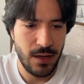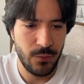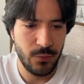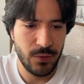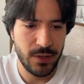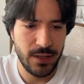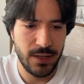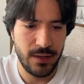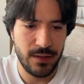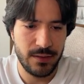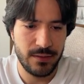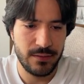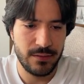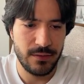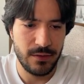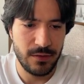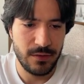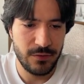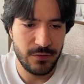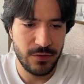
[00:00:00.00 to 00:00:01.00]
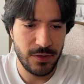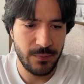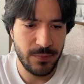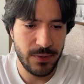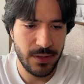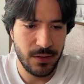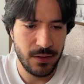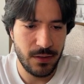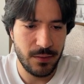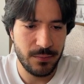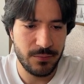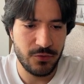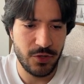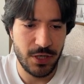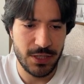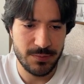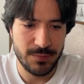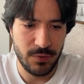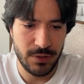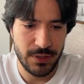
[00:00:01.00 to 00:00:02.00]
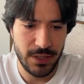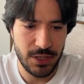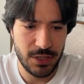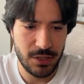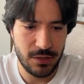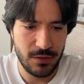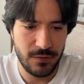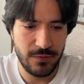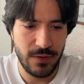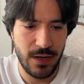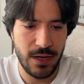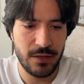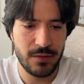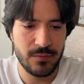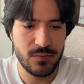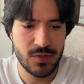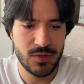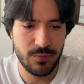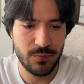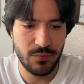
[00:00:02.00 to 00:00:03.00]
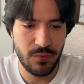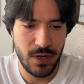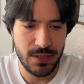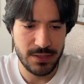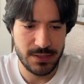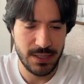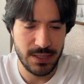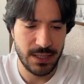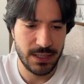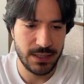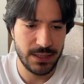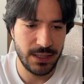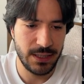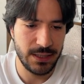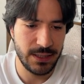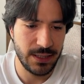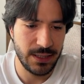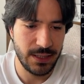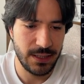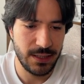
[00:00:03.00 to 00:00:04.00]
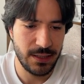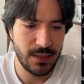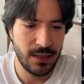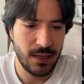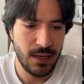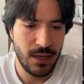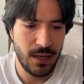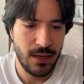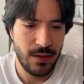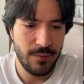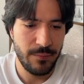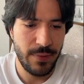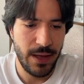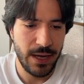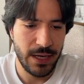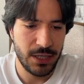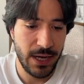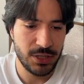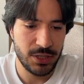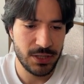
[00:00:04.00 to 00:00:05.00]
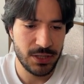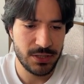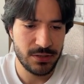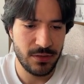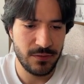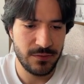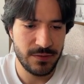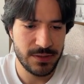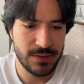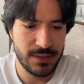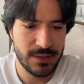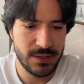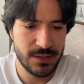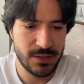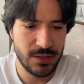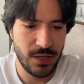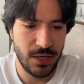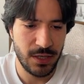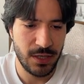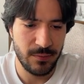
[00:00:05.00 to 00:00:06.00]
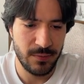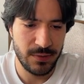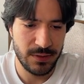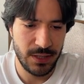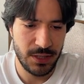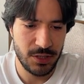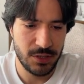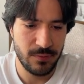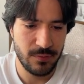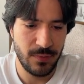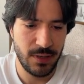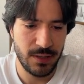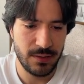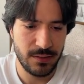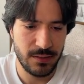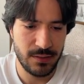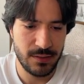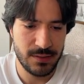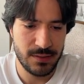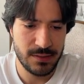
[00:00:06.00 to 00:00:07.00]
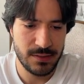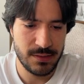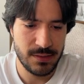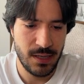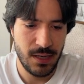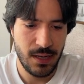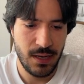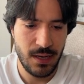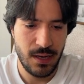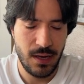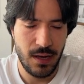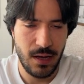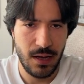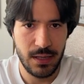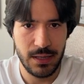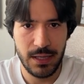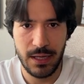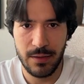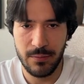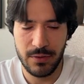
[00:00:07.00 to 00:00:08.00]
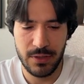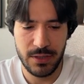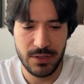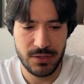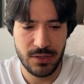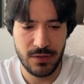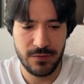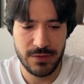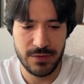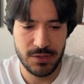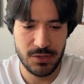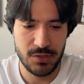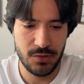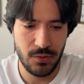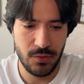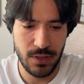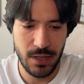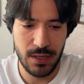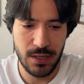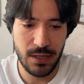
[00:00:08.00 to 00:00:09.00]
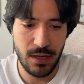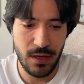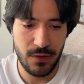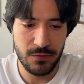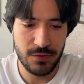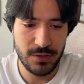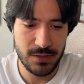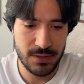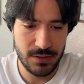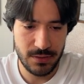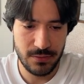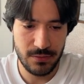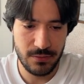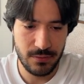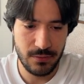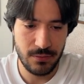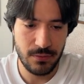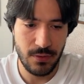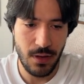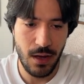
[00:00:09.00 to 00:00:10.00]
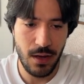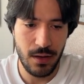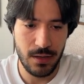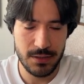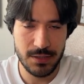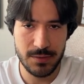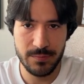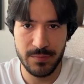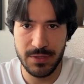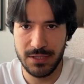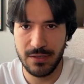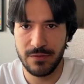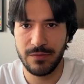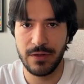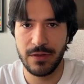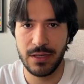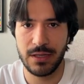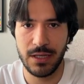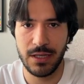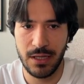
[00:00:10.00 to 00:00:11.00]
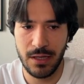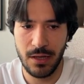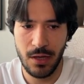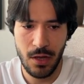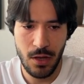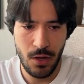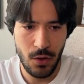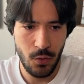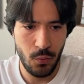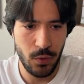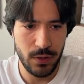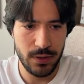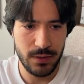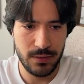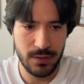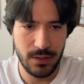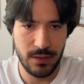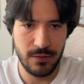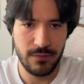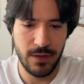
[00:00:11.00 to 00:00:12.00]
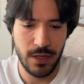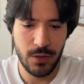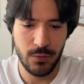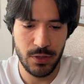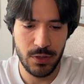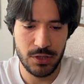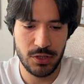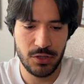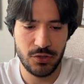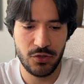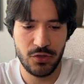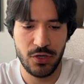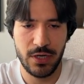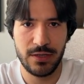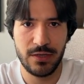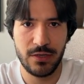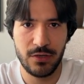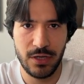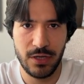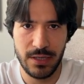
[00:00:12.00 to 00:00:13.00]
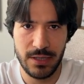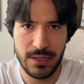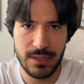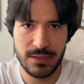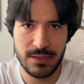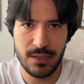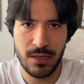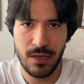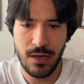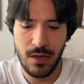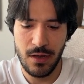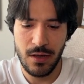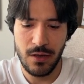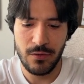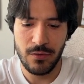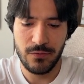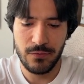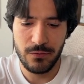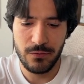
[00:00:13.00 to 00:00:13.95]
Uh, we get delivery pickup, transportation of items, processing clean linen, packaging services, documentation maintenance, uh, labeling service. So it covers uh, specifically what the evaluation criteria is.